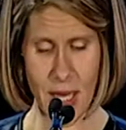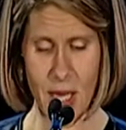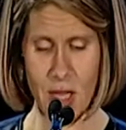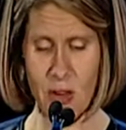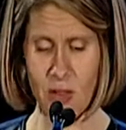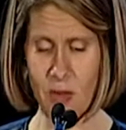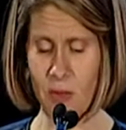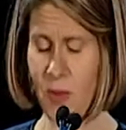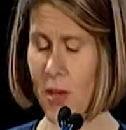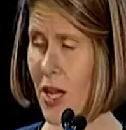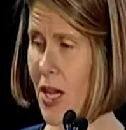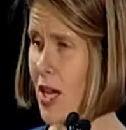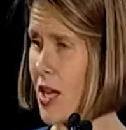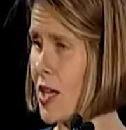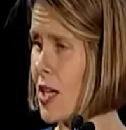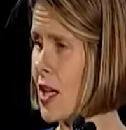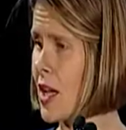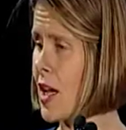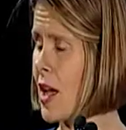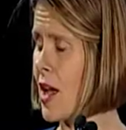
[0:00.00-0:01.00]
and you've
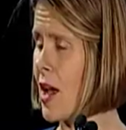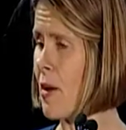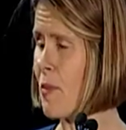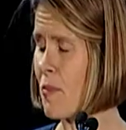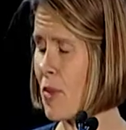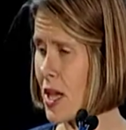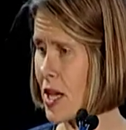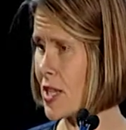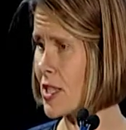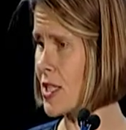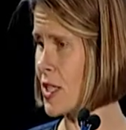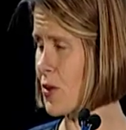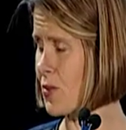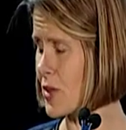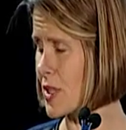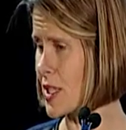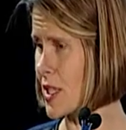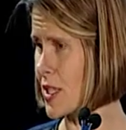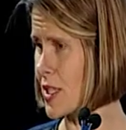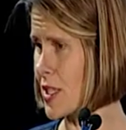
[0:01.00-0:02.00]
made amazing
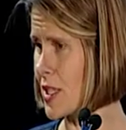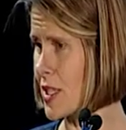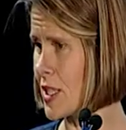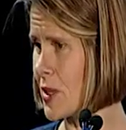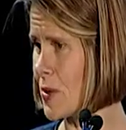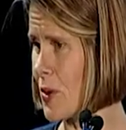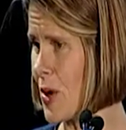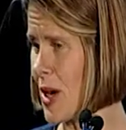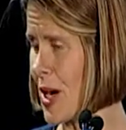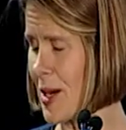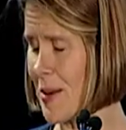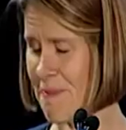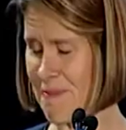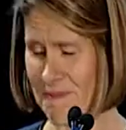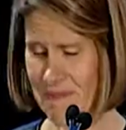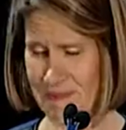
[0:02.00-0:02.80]
results at EY.